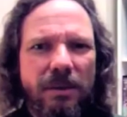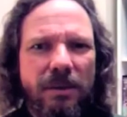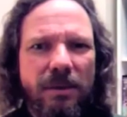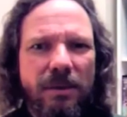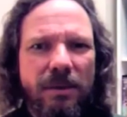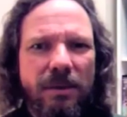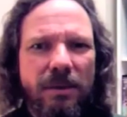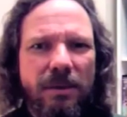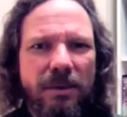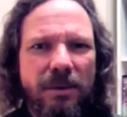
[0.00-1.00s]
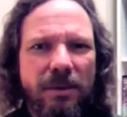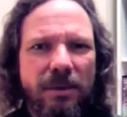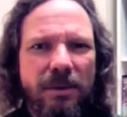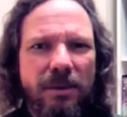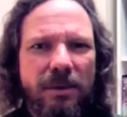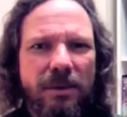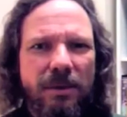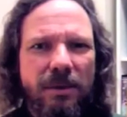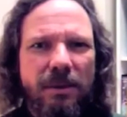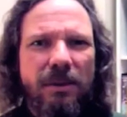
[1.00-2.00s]

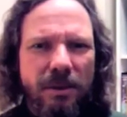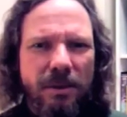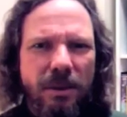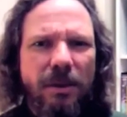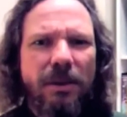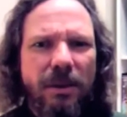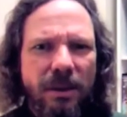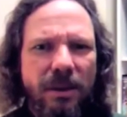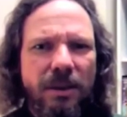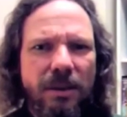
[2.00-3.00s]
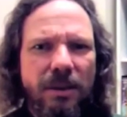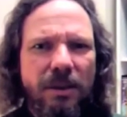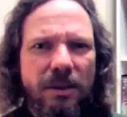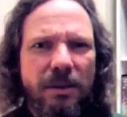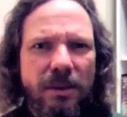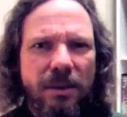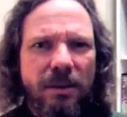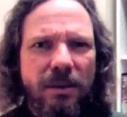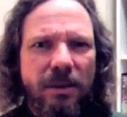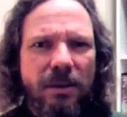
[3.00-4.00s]

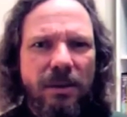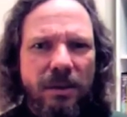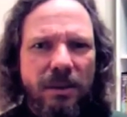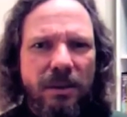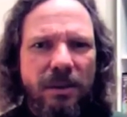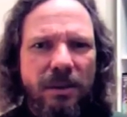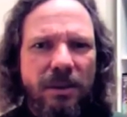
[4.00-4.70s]
No words are spoken by the person on screen.